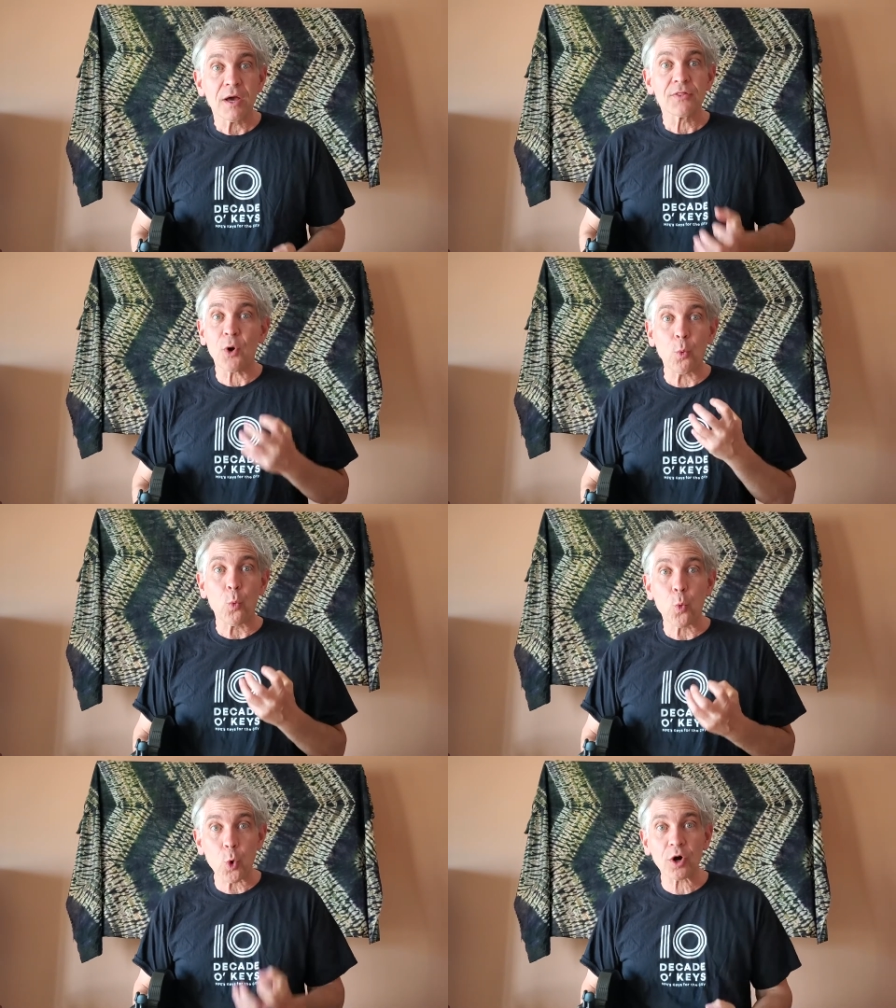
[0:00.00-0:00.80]
the
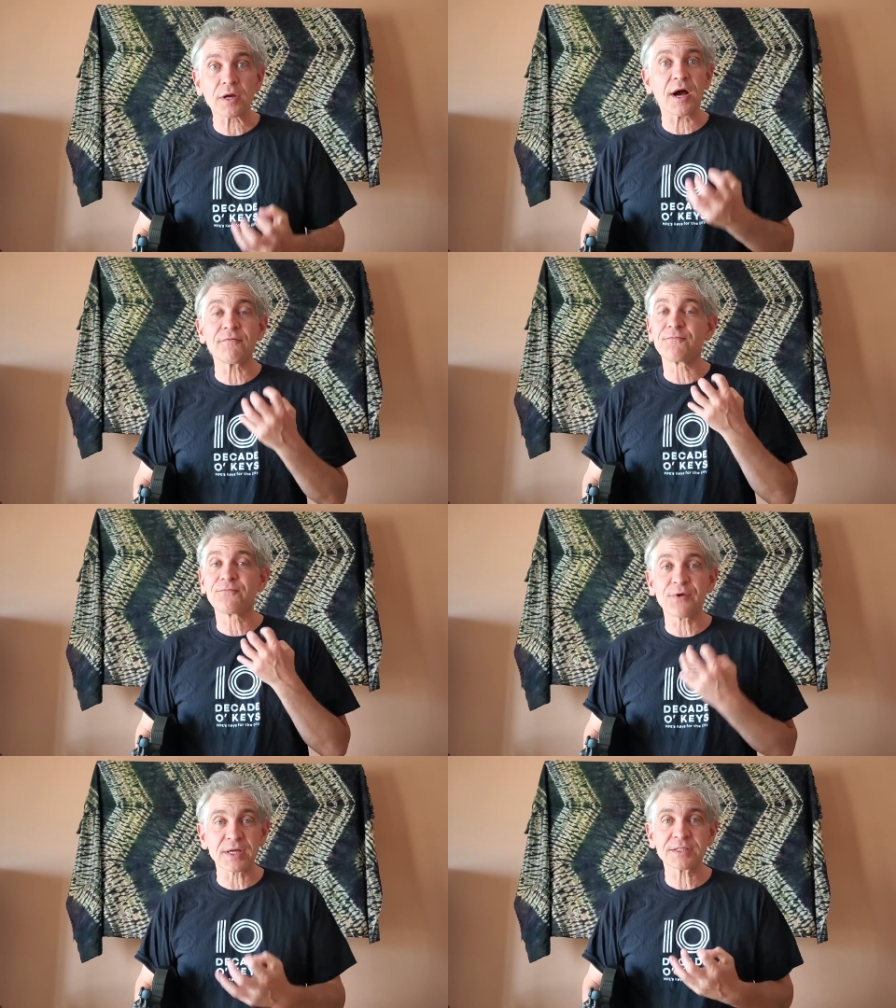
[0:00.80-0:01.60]
work of
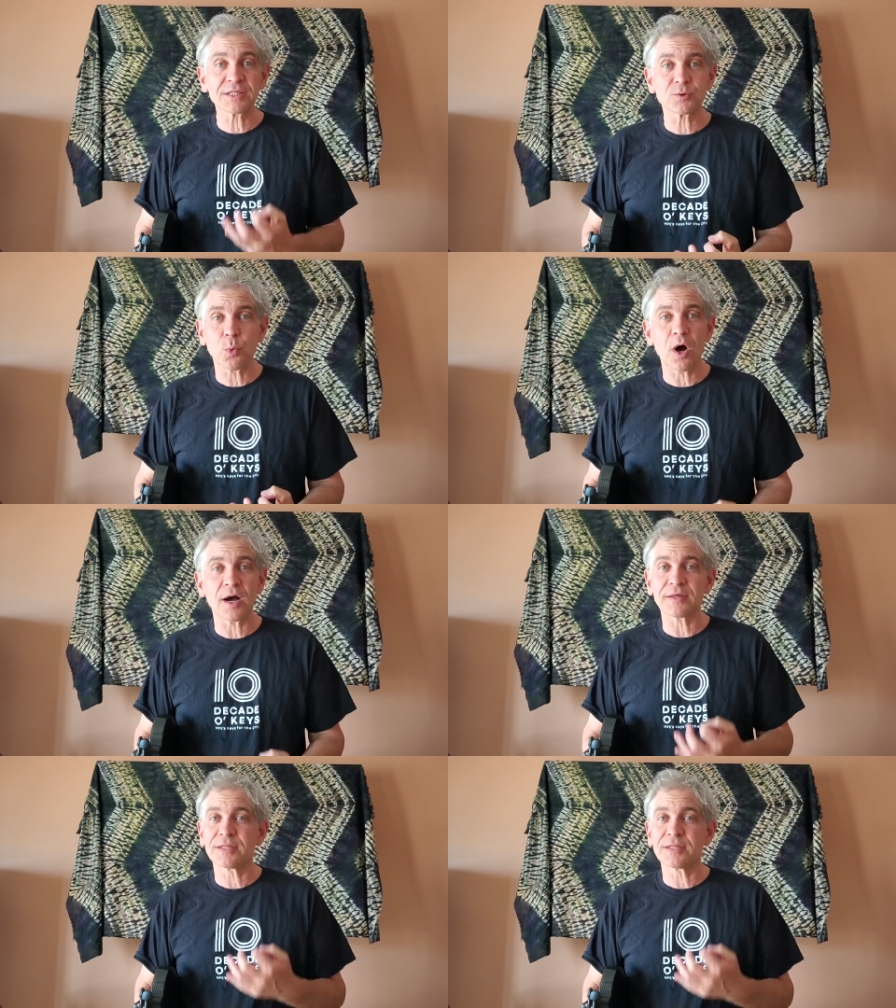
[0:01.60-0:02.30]
Francis Wong.